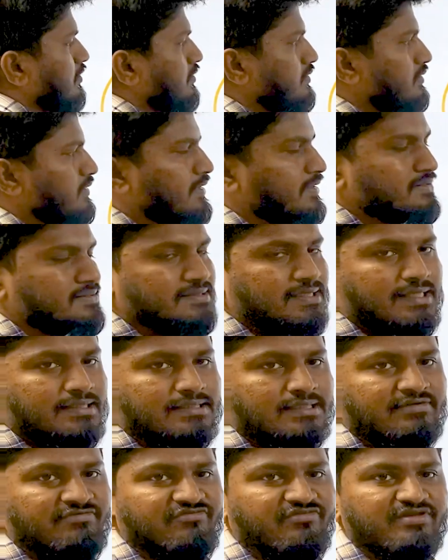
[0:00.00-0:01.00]
they
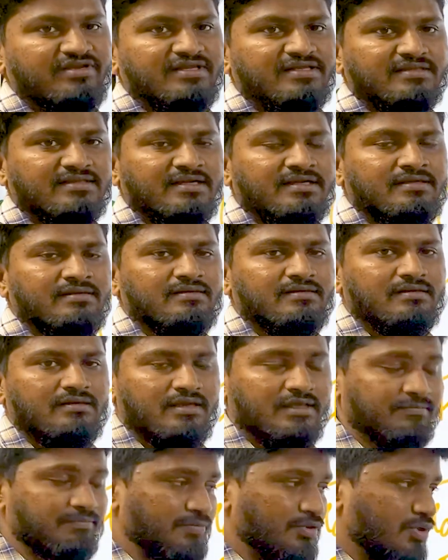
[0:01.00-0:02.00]
started feeling that,
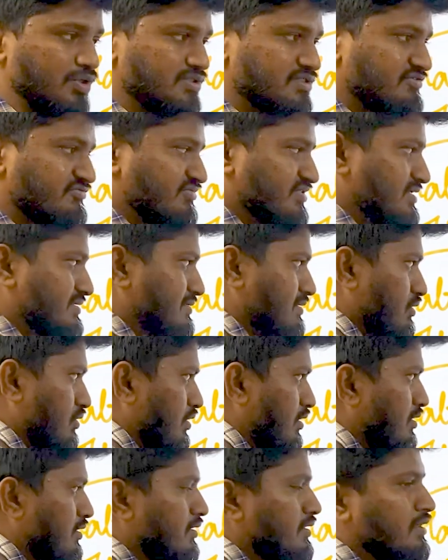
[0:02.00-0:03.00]
like, because of this
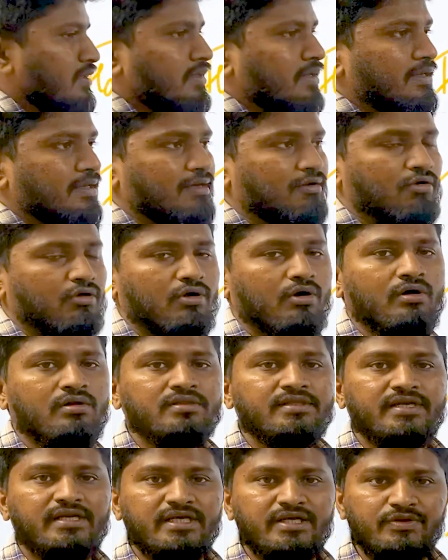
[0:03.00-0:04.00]
law, all
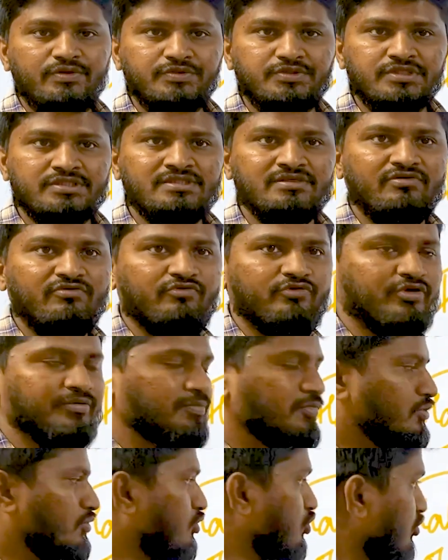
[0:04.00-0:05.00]
the individuals who
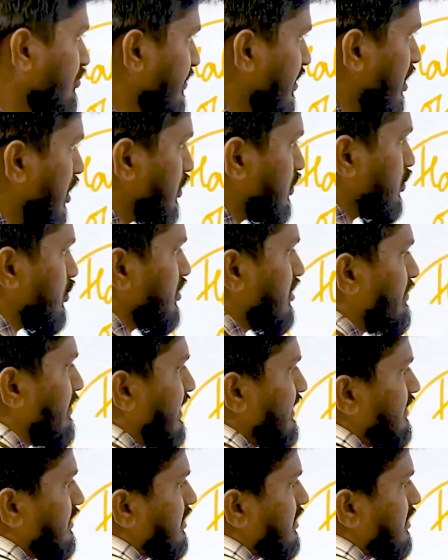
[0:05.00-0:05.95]
belong to the Malay